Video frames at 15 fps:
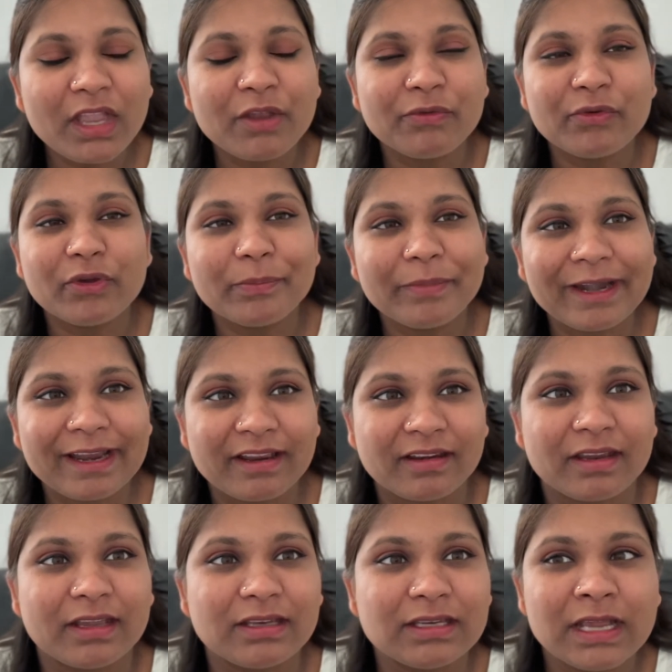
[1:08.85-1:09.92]
If you're
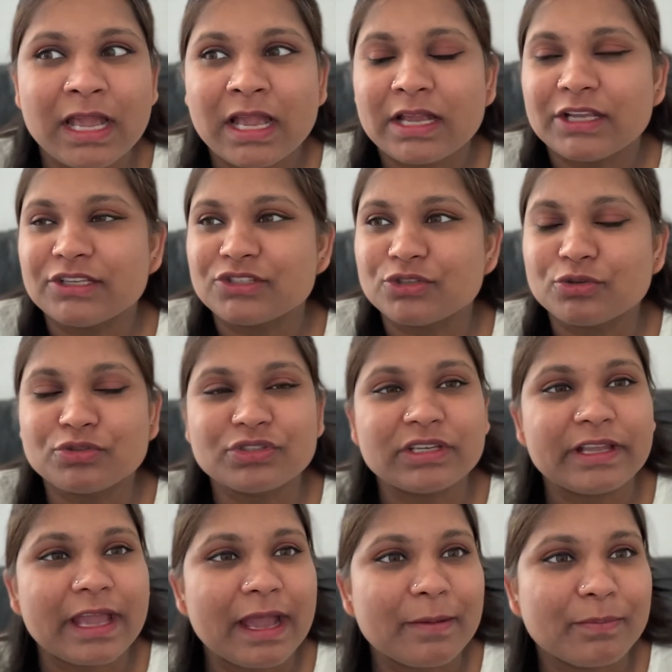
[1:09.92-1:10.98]
pregnant, it
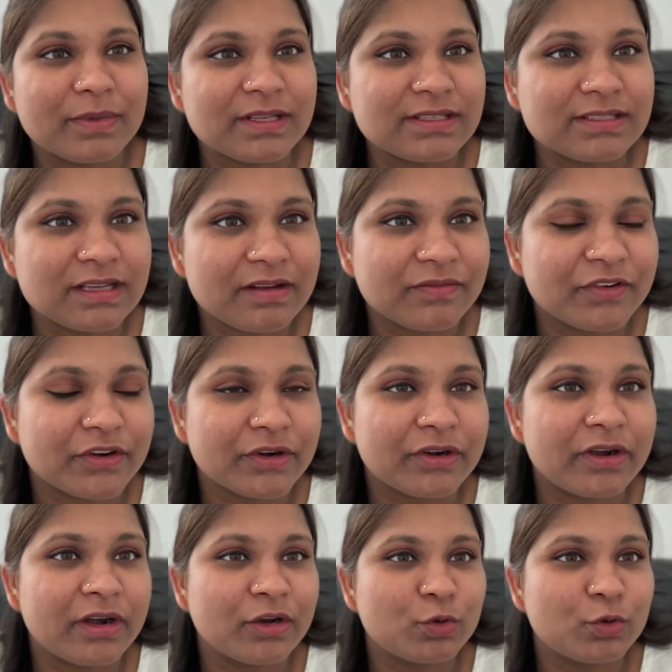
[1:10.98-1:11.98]
usually happens after